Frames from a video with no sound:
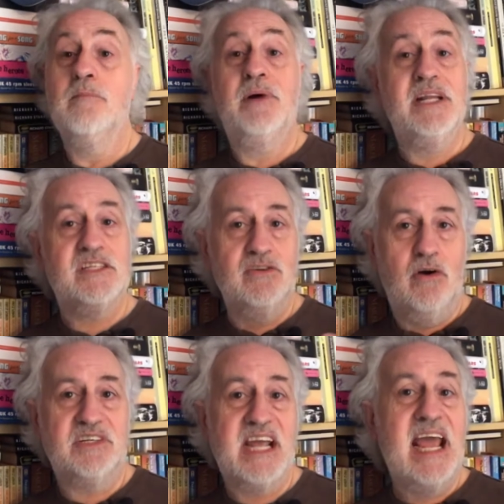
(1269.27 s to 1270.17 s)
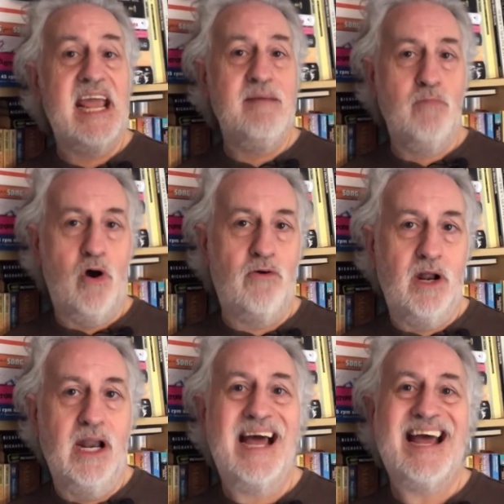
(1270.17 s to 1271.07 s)
But it's not
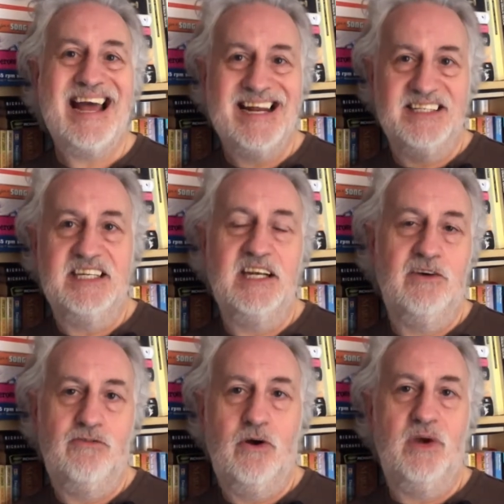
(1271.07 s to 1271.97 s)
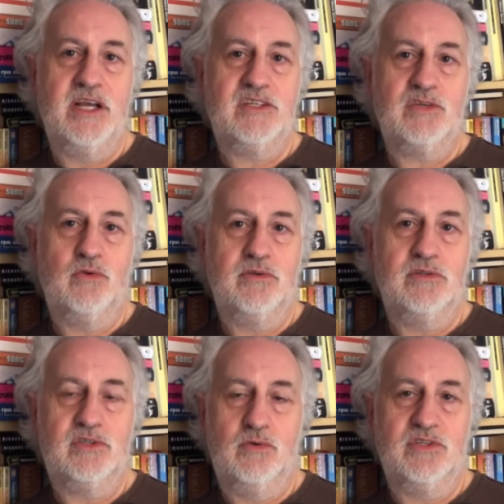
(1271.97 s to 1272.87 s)
amoral, anti-heroic sword and
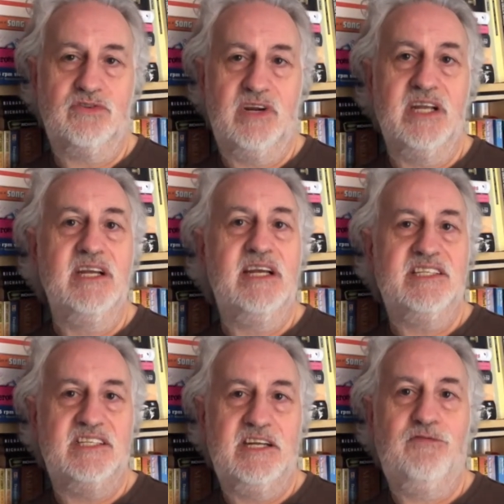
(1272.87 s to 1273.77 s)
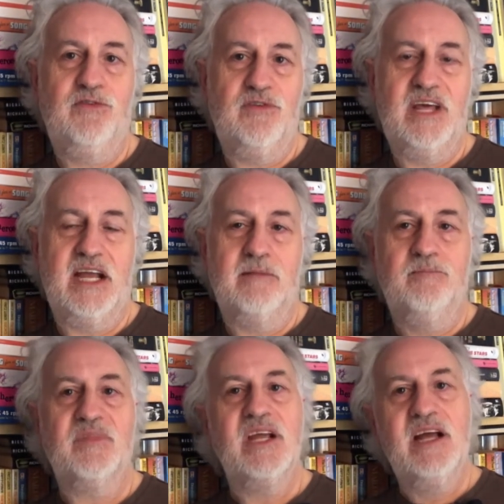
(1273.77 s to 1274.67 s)
sorcery. It's a different thing.
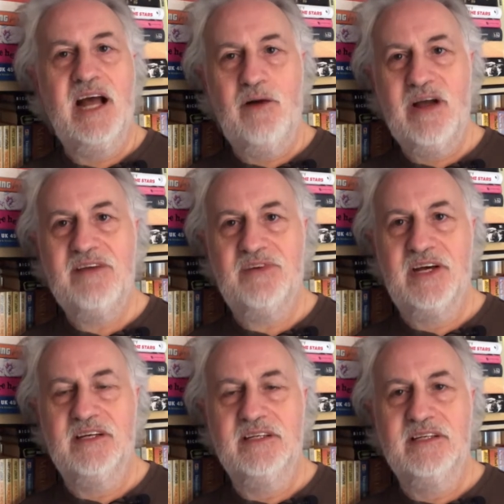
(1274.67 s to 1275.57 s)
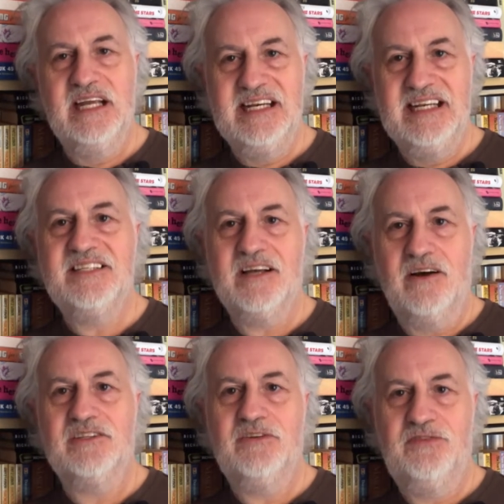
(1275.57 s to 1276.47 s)
However, it is
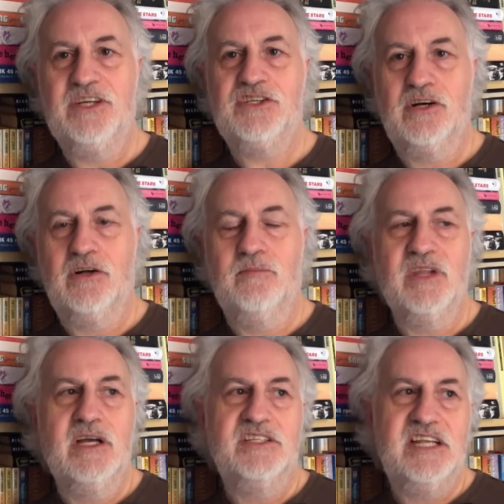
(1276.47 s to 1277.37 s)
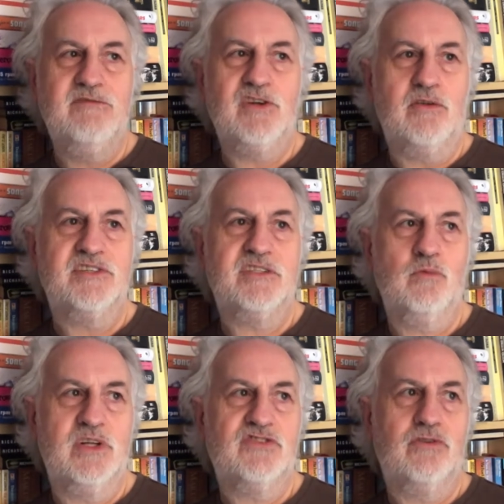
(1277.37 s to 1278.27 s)
artificial. Stephen Donaldson
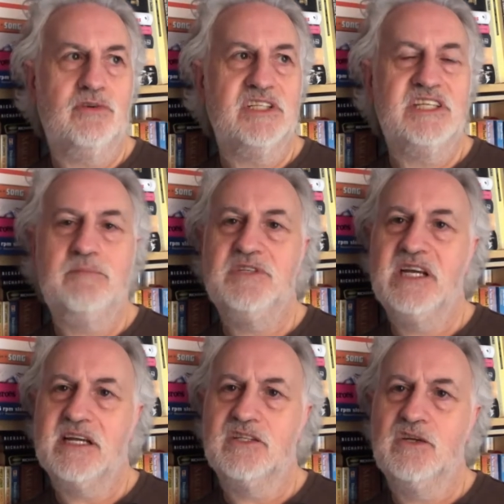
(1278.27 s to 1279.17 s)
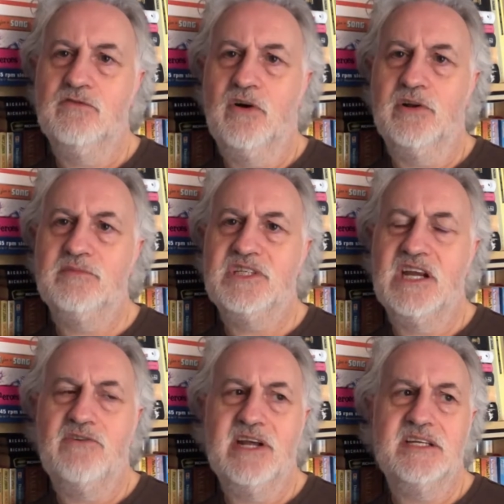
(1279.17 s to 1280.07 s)
once wrote a diptych, a two-volume
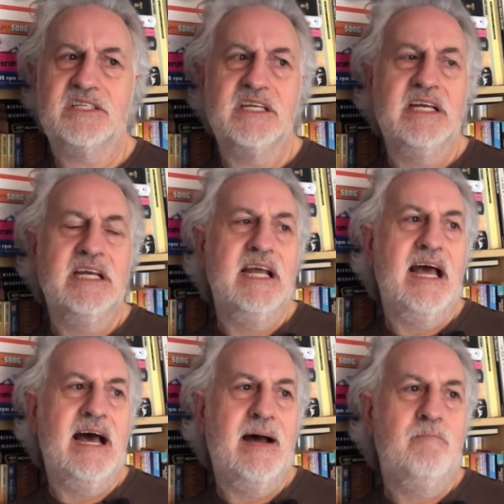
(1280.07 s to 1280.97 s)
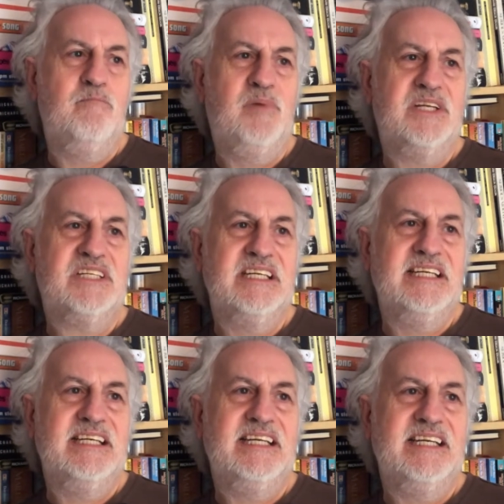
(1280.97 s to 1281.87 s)
series, but
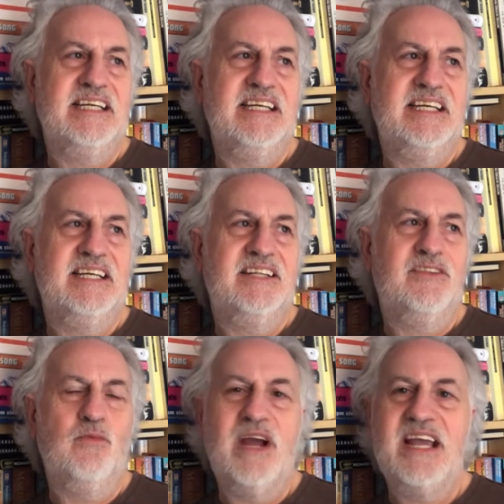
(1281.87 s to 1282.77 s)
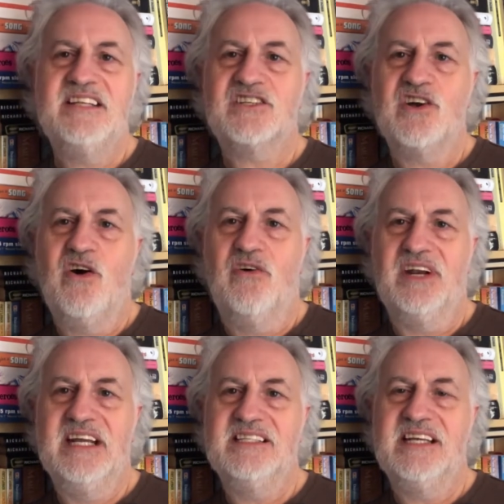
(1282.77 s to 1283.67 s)
the way it's gone
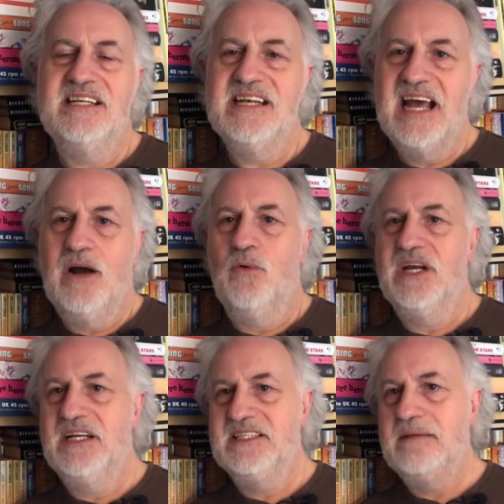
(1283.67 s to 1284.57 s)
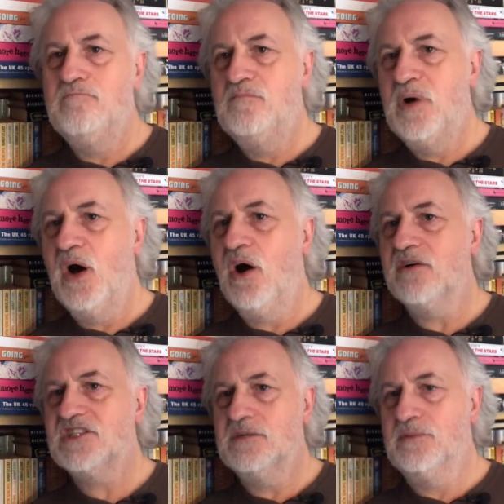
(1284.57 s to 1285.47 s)
is that now it is
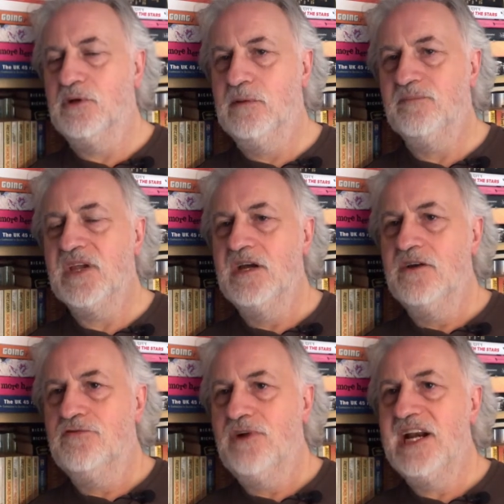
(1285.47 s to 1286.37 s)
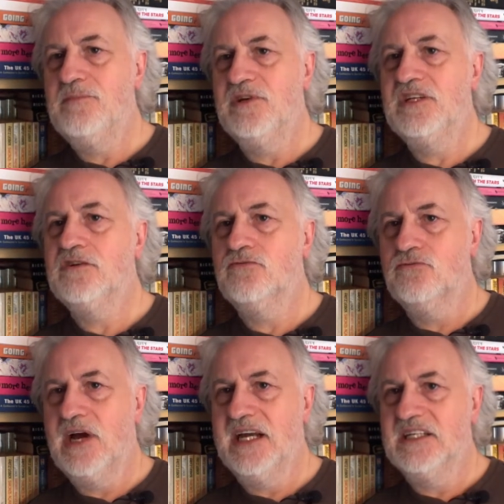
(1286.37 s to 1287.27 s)
impossible for anybody to
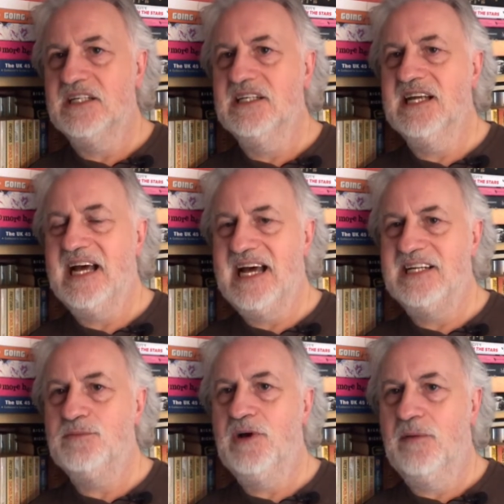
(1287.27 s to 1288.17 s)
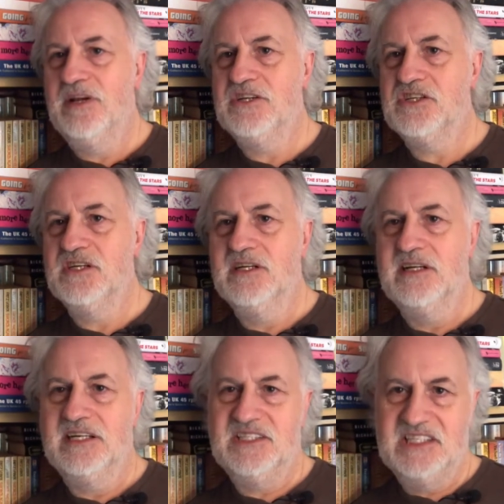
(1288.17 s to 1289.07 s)
write and publish
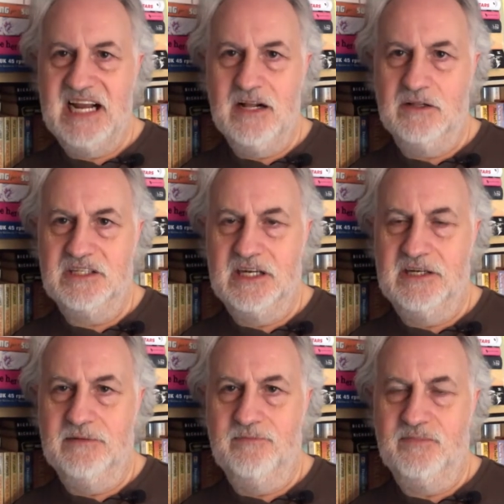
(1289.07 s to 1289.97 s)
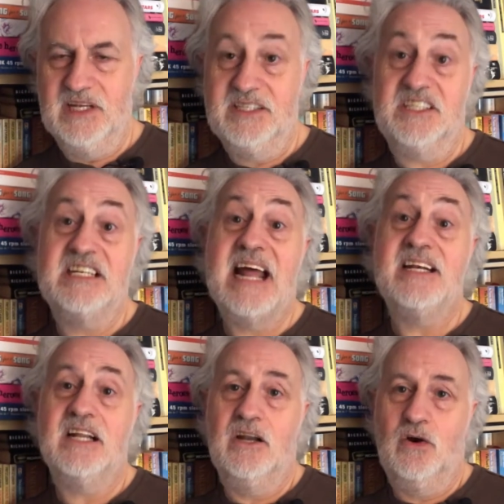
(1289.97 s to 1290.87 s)
a singleton, a
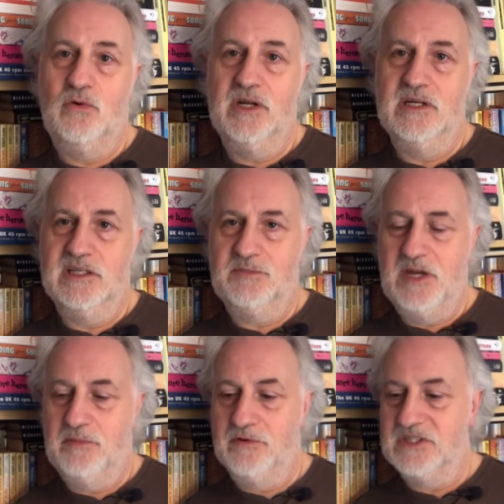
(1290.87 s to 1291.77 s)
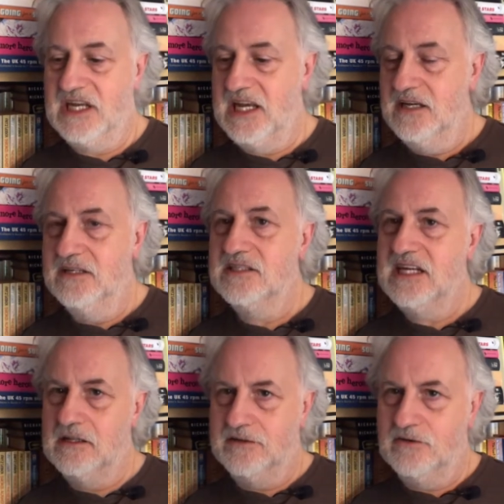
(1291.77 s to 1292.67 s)
standalone, as people say.
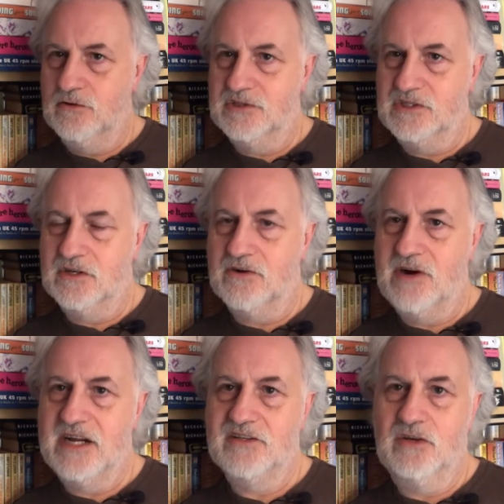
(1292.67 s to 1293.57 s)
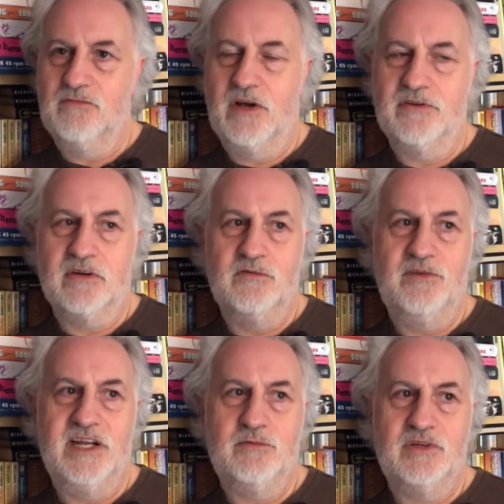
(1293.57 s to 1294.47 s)
Singleton, of course, is the correct term rather than a
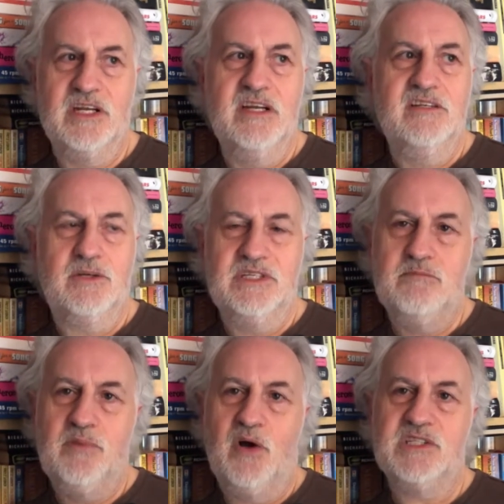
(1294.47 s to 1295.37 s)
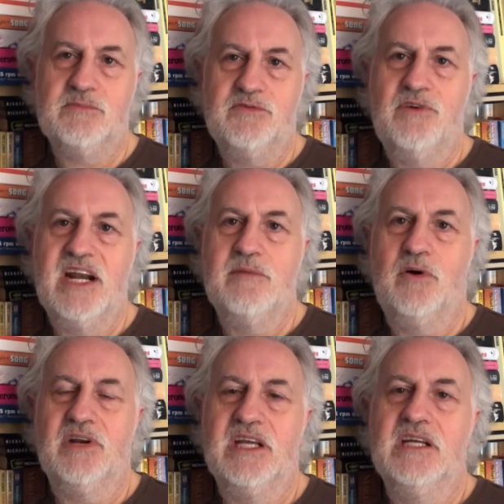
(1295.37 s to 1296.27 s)
conflated word. So it's impossible for
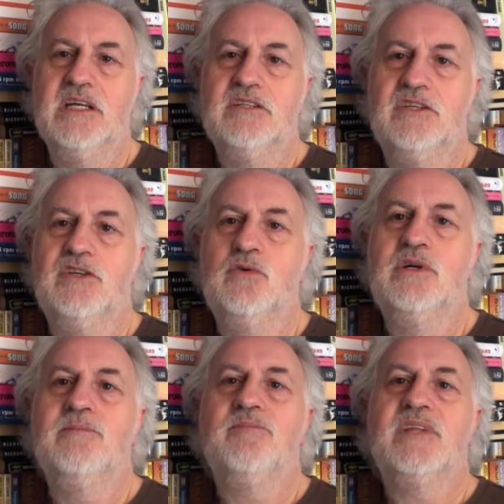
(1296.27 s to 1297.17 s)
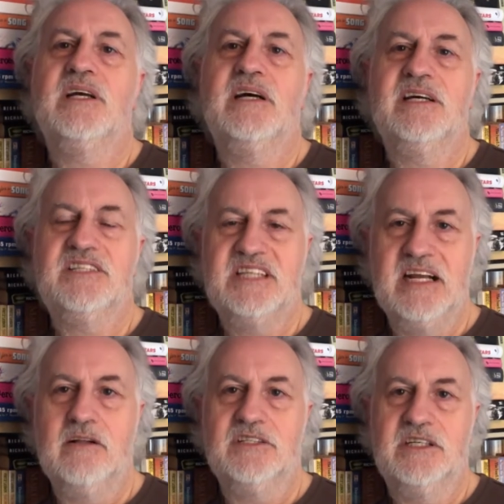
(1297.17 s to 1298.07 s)
anybody to do a
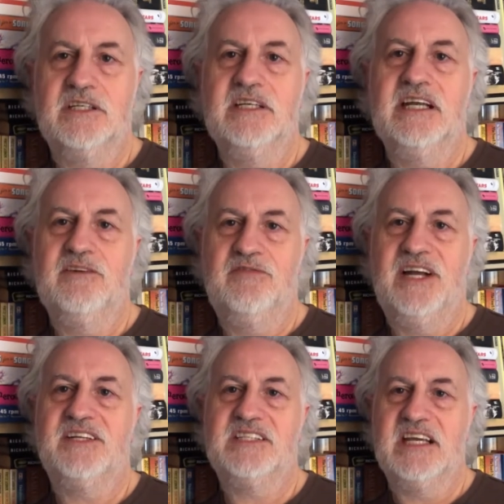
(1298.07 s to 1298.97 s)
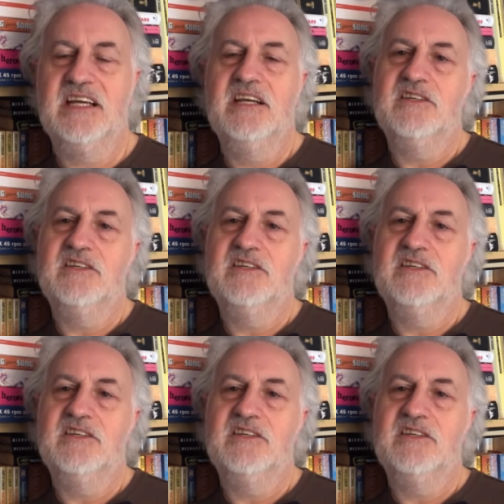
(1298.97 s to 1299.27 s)
singleton in fantasy.